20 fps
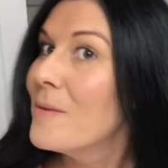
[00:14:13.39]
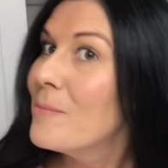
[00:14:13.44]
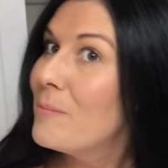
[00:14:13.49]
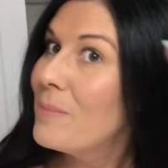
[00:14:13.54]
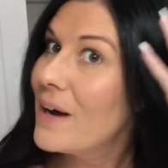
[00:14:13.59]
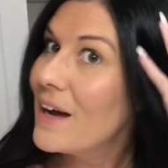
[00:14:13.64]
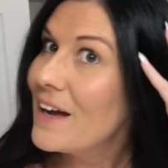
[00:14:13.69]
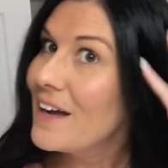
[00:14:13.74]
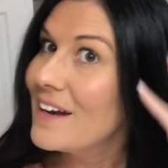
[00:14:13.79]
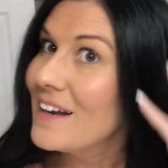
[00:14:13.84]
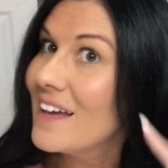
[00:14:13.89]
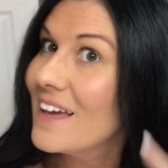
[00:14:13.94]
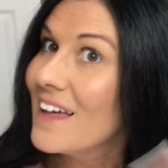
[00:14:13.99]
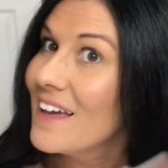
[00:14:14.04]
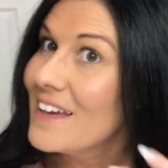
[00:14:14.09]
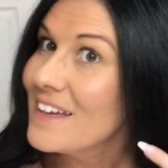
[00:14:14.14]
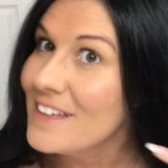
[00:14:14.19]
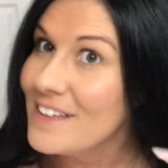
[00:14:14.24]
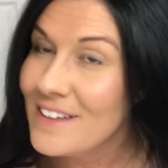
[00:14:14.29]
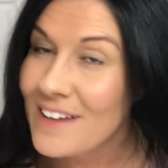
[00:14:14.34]
But
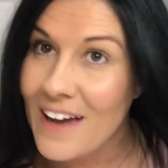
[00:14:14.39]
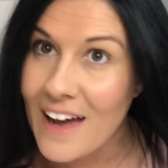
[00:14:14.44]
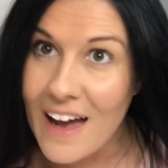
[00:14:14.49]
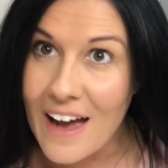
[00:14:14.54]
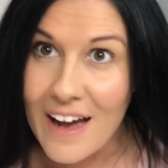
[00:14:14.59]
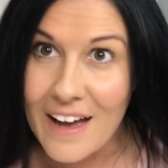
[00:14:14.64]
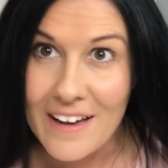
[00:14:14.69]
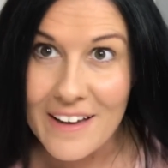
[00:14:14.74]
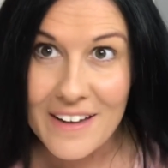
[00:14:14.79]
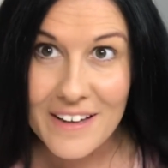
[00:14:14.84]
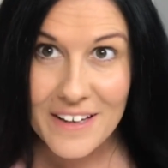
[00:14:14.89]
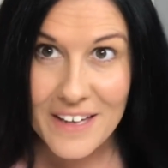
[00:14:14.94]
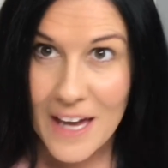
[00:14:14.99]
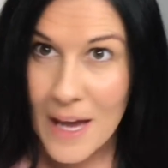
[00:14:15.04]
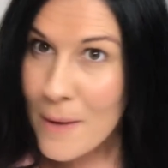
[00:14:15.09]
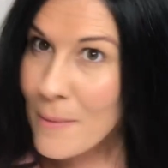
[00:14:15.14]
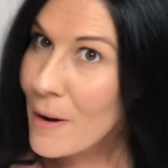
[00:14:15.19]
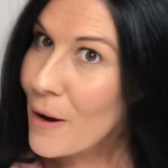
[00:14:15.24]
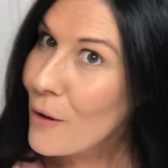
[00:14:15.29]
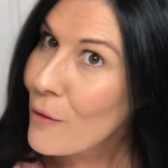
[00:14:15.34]
yeah, it
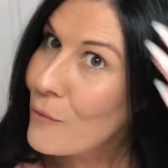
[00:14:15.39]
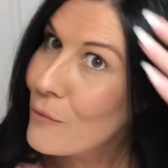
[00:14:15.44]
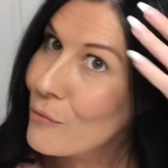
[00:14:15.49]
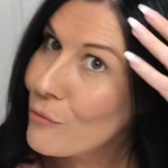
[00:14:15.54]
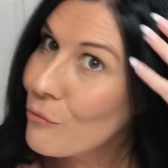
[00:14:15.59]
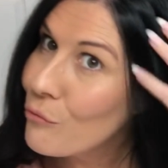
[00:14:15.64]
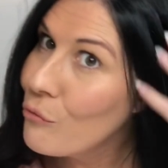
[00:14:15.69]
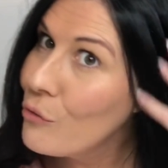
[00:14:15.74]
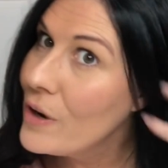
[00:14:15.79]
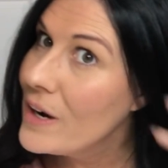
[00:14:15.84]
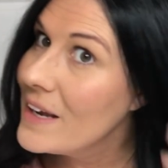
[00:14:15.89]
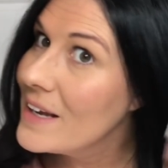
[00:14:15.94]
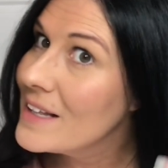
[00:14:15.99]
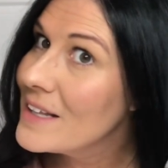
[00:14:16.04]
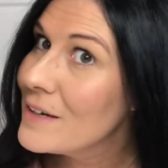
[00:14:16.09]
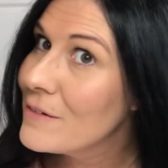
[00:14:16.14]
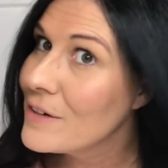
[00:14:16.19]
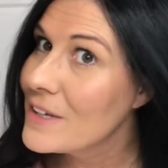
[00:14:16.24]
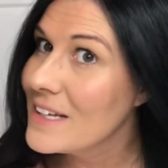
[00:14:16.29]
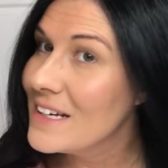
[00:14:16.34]
came out
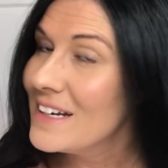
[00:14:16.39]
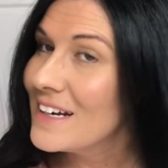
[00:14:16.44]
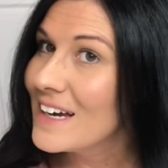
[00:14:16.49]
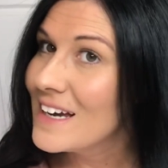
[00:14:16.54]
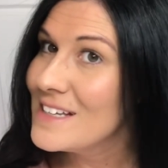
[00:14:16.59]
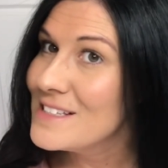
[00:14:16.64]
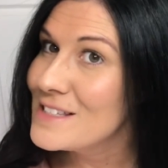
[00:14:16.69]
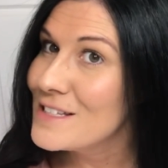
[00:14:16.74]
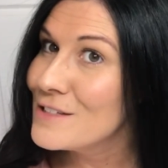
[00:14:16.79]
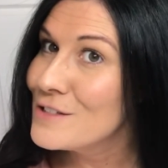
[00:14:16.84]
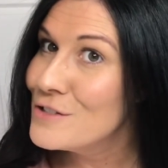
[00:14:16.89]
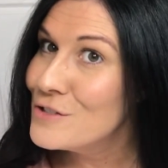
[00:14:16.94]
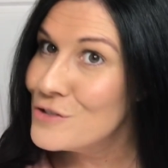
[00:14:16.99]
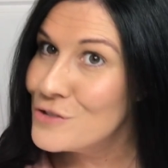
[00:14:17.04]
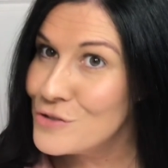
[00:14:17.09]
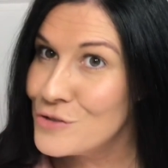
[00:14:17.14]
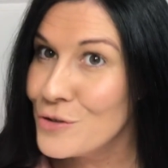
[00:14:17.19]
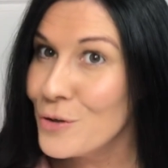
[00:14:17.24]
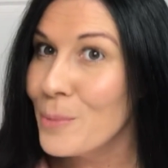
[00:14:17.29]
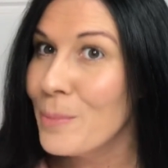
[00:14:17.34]
really, really nice. It's
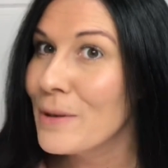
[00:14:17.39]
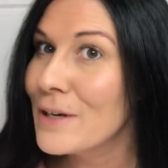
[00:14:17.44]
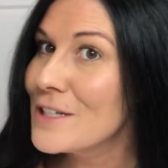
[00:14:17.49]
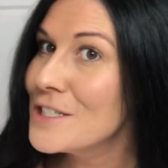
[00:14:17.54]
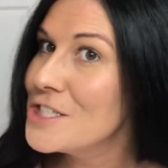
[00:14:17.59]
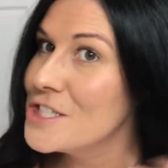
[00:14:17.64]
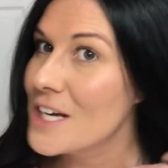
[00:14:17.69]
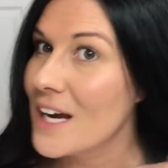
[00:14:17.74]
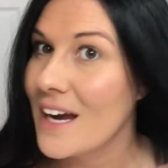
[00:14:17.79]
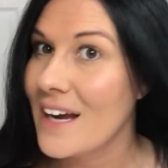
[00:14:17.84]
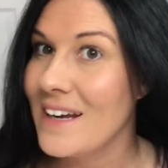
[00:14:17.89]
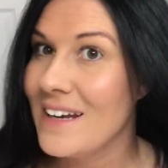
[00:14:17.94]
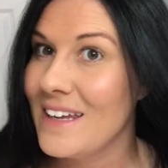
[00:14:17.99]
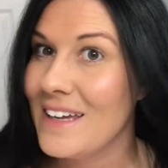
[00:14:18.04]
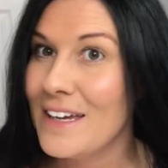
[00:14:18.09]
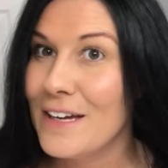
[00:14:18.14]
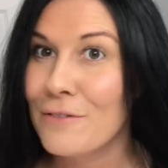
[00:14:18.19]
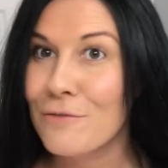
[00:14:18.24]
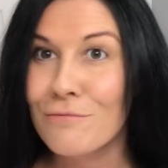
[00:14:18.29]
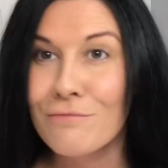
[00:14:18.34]
super
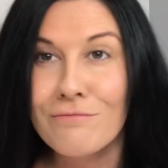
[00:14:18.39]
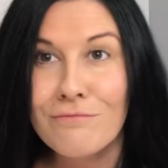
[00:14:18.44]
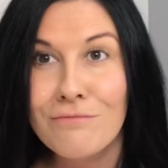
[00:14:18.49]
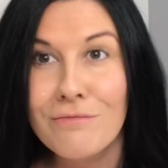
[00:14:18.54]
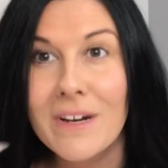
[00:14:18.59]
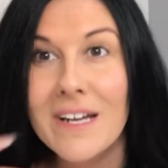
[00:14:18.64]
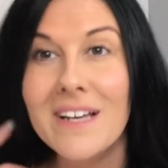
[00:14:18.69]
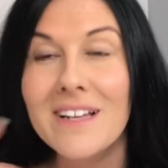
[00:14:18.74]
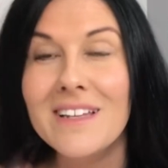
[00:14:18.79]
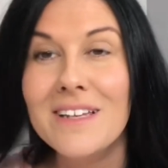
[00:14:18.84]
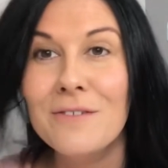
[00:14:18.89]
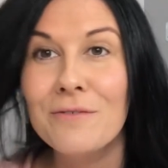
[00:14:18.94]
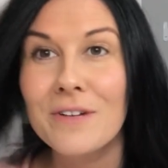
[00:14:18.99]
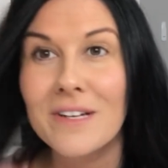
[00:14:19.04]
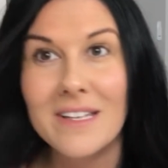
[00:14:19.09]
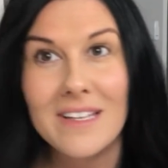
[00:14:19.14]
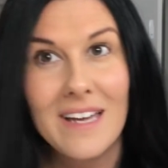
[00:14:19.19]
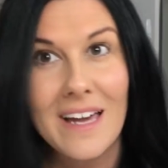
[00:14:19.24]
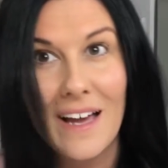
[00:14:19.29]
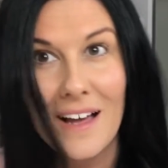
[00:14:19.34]
shiny, really,
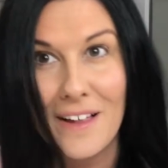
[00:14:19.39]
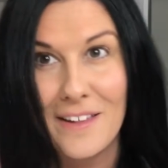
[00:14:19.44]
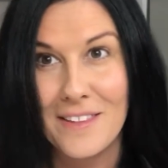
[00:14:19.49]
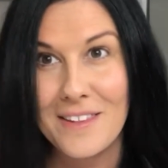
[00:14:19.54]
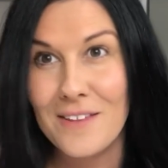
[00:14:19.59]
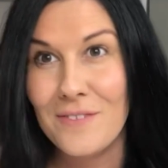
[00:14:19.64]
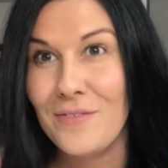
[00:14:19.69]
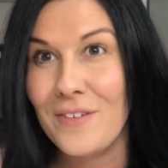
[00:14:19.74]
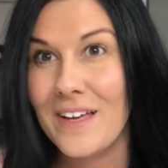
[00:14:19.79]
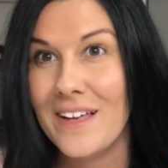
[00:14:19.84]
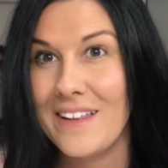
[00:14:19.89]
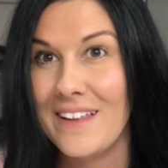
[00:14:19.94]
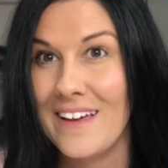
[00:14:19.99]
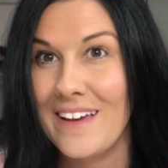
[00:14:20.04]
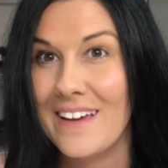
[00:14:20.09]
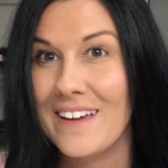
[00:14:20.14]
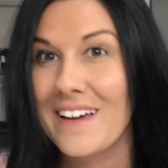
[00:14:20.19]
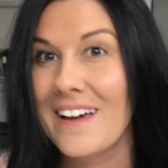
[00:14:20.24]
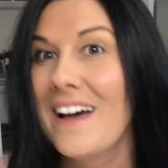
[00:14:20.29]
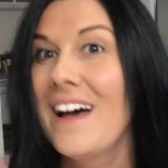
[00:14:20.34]
really healthy
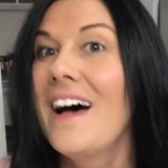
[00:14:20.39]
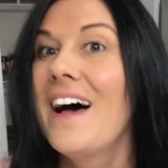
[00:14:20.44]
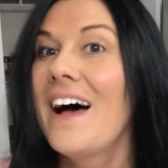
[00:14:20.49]
feeling.